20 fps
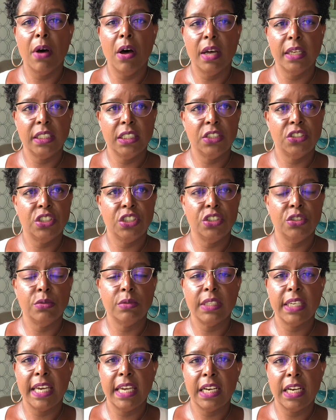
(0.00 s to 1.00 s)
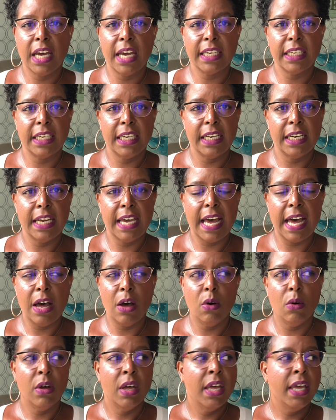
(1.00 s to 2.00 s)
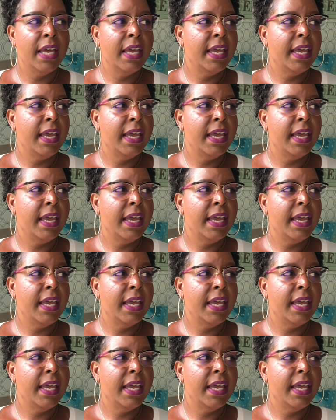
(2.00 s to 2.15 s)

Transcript: bondage and you cannot get it out.